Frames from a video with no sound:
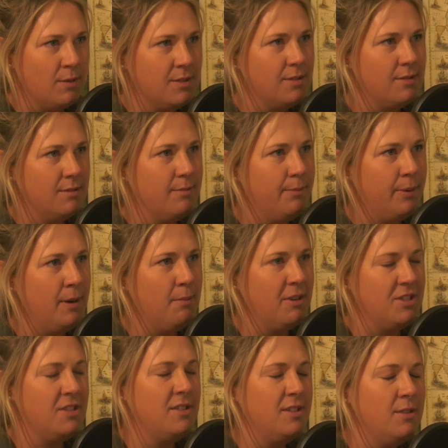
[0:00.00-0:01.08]
was pretty
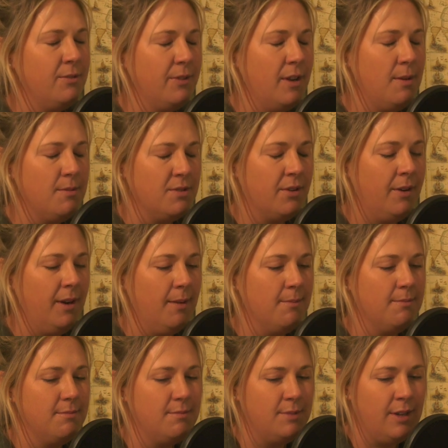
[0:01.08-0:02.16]
much instilled for him sorry
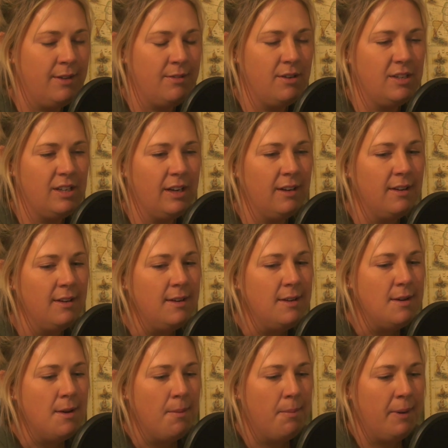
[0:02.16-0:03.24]
i'm diverting
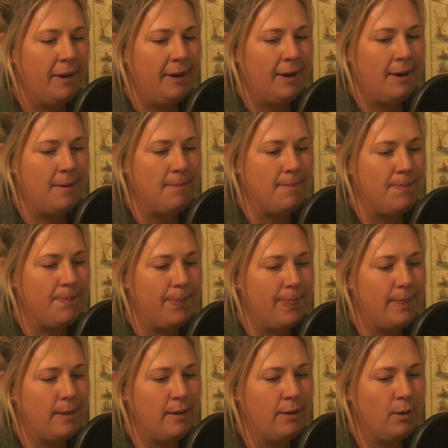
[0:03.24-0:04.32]
but um
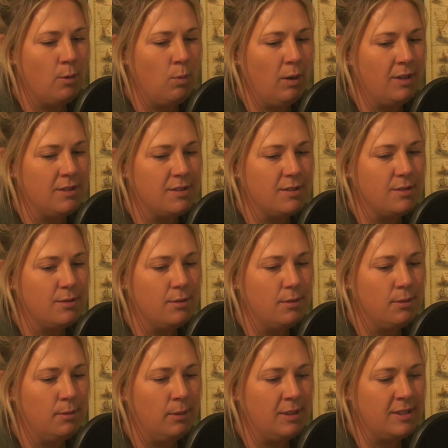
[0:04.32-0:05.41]
you know once
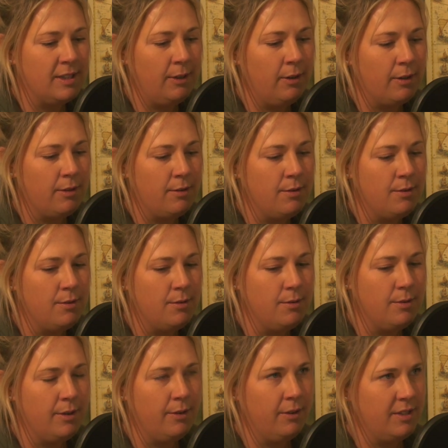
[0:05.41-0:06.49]
once i got
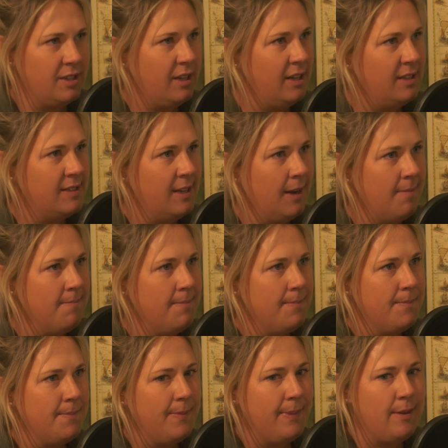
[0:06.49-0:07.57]
through the written exam
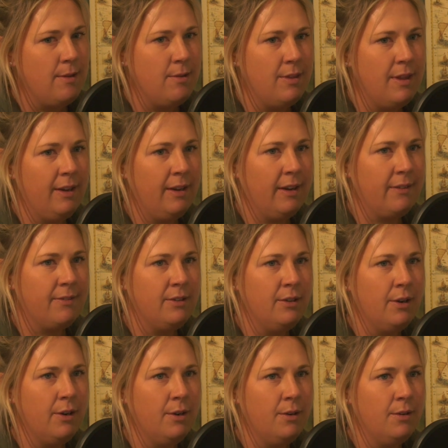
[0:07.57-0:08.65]
you then have to
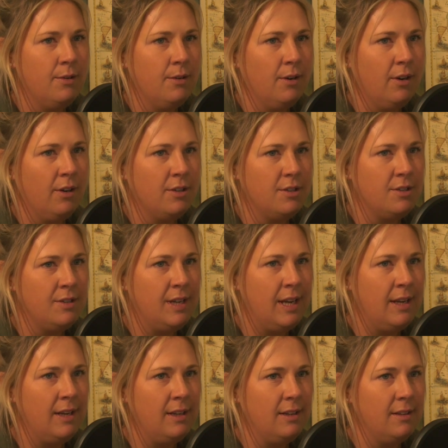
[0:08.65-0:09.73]
go on to
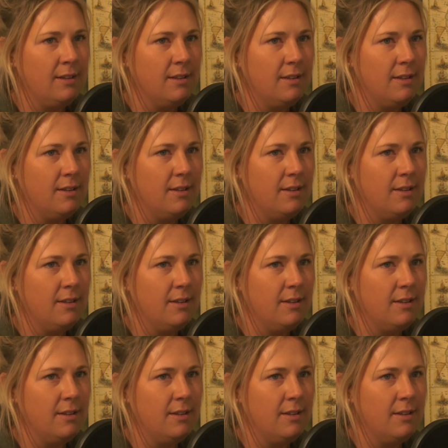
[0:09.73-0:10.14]
getting